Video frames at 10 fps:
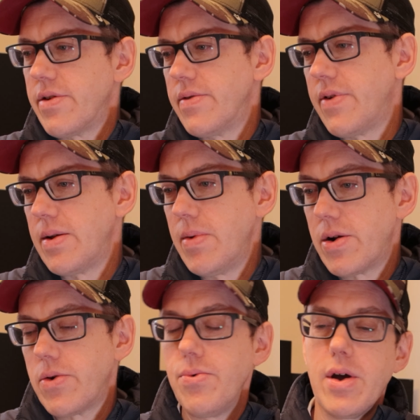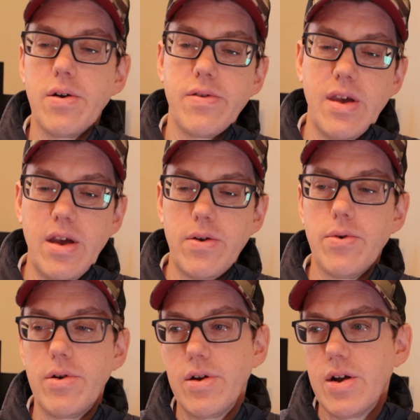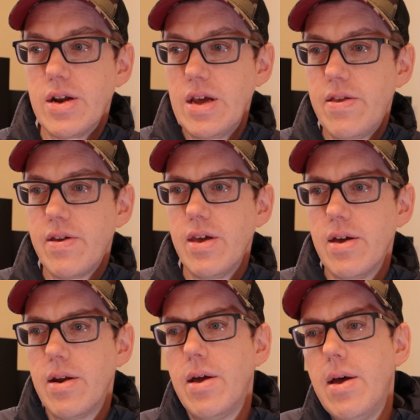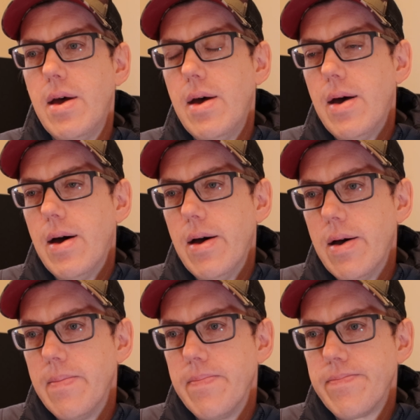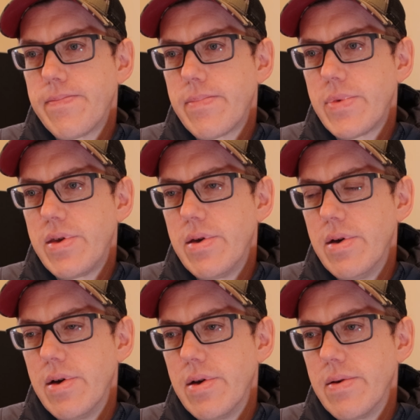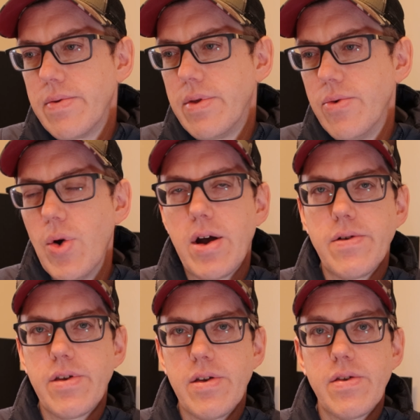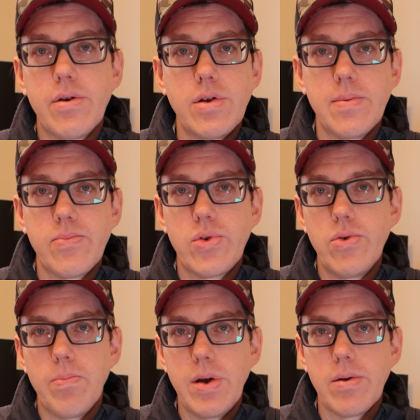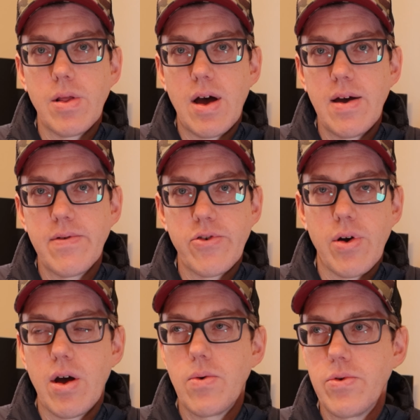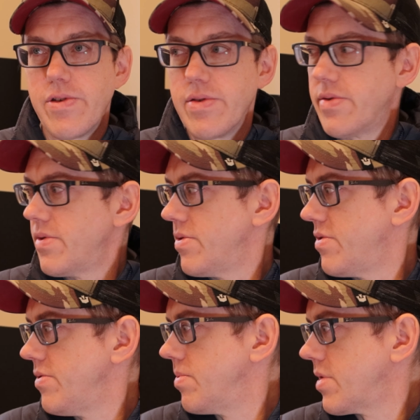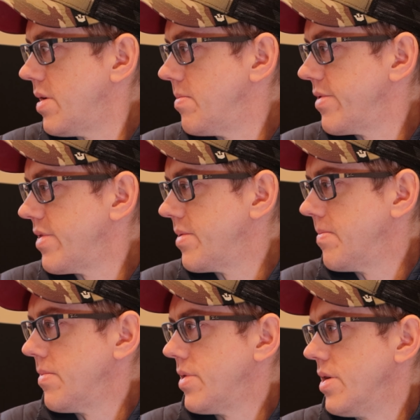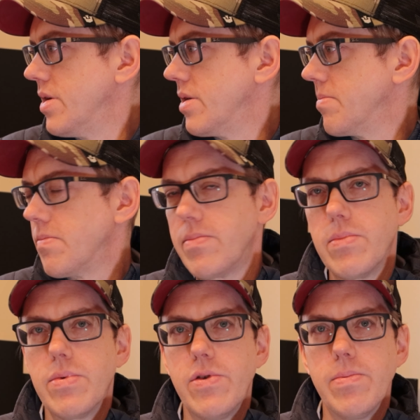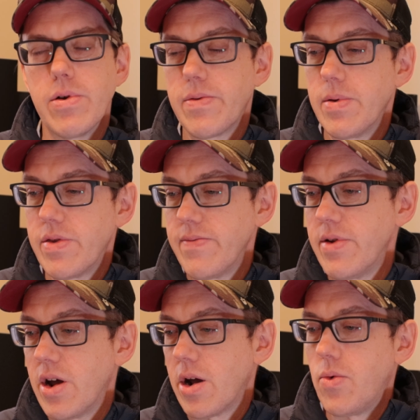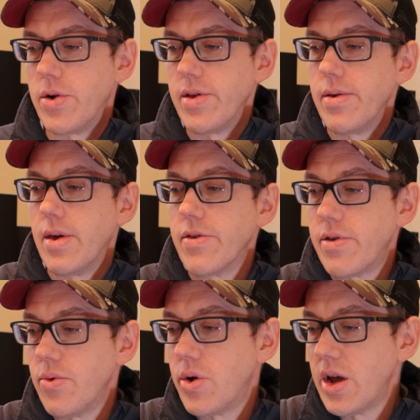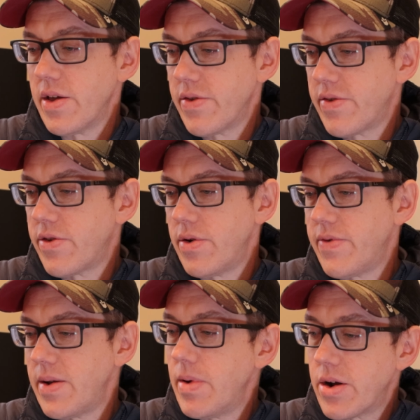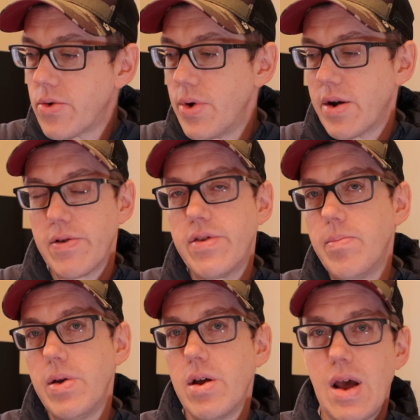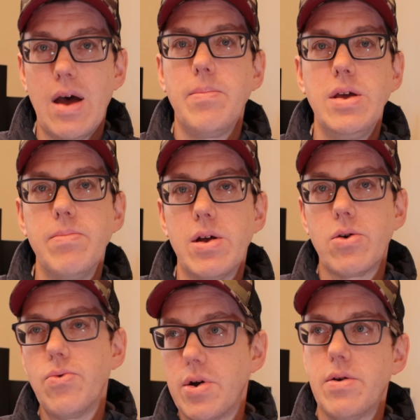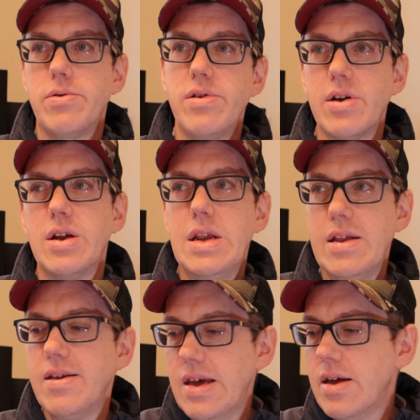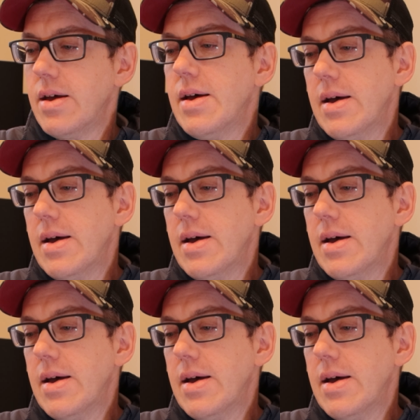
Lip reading: certified medical records, and/or you're going to need to get the records custodian to appear live at trial, which is super cumbersome and super expensive. You're not going to want to do that. So you want to get certified medical records, depending on how many medical records you're going to need to get.